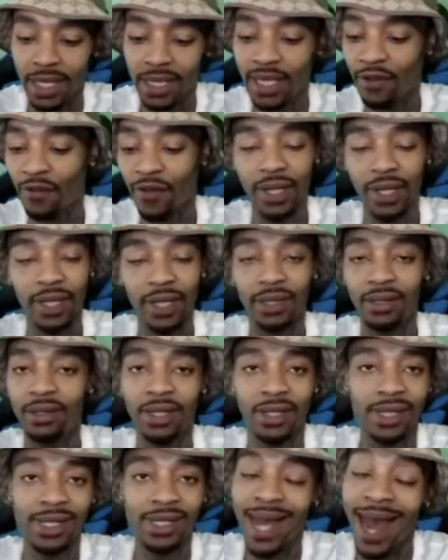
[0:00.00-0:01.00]
different
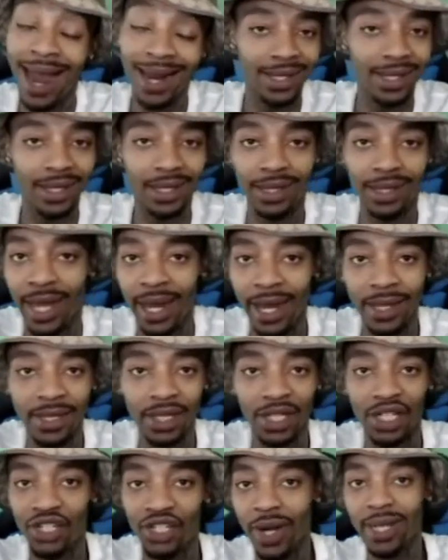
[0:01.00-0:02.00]
just toxic
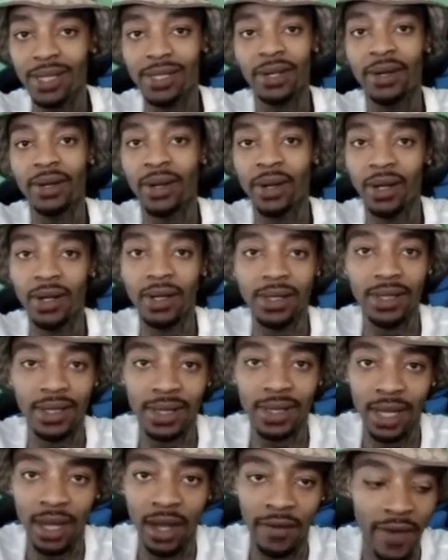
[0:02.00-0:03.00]
things and traits in girls and
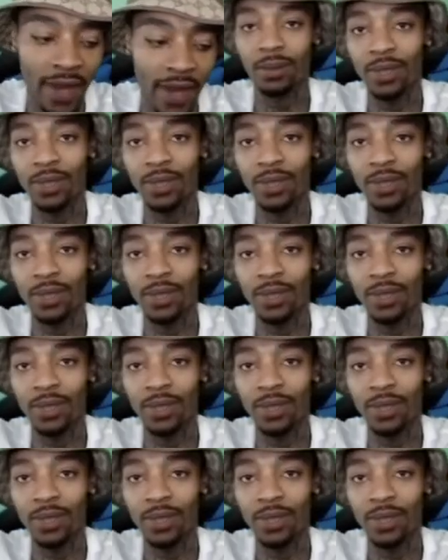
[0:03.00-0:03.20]
stuff.